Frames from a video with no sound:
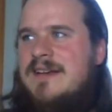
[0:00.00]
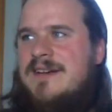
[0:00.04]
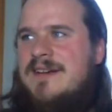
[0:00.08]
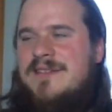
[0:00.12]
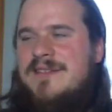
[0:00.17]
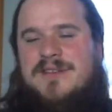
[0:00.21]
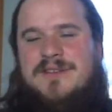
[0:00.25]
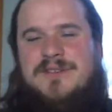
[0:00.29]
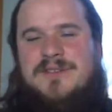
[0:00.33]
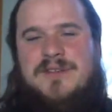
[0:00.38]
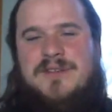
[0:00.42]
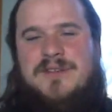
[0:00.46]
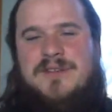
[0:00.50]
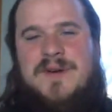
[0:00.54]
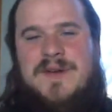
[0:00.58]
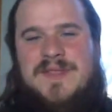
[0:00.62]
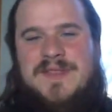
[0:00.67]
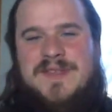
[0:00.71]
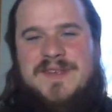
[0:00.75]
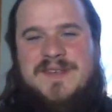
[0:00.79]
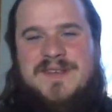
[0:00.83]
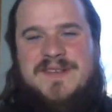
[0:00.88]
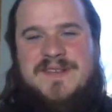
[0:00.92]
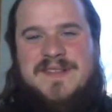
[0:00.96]
They're doing
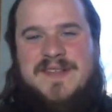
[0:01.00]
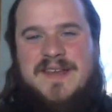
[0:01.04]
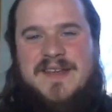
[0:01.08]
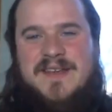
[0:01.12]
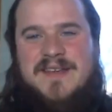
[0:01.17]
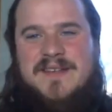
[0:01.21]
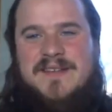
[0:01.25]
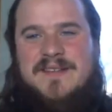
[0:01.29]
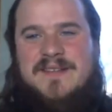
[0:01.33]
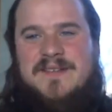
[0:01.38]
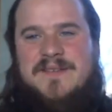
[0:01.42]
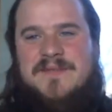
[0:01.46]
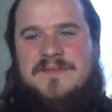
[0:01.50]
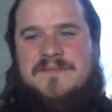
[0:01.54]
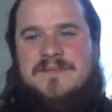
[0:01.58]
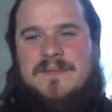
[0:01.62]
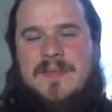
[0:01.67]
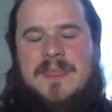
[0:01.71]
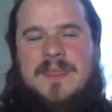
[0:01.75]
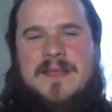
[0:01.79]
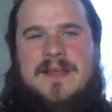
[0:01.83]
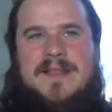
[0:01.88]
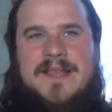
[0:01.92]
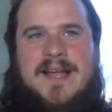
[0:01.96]
these things
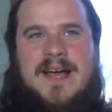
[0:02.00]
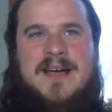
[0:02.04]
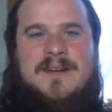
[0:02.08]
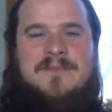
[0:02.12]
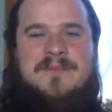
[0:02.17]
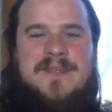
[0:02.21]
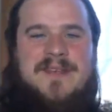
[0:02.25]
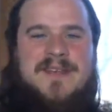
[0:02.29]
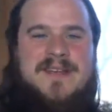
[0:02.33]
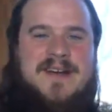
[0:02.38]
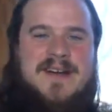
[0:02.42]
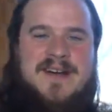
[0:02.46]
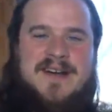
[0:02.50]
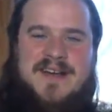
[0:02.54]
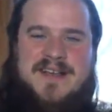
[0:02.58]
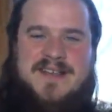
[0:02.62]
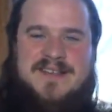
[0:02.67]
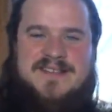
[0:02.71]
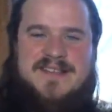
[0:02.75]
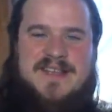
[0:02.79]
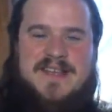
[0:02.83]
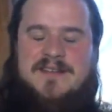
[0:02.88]
not because